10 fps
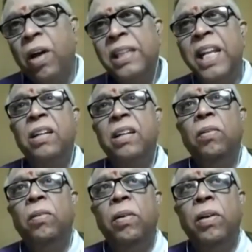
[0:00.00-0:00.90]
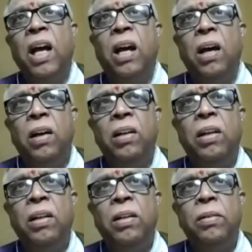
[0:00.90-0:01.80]
I think, yeah,
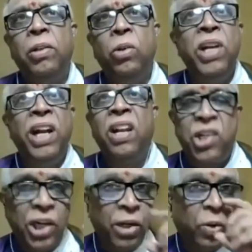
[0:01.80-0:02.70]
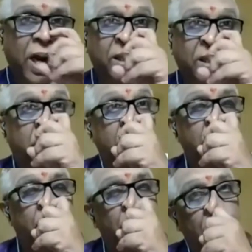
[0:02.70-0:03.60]
you need a rishi to write this. Right?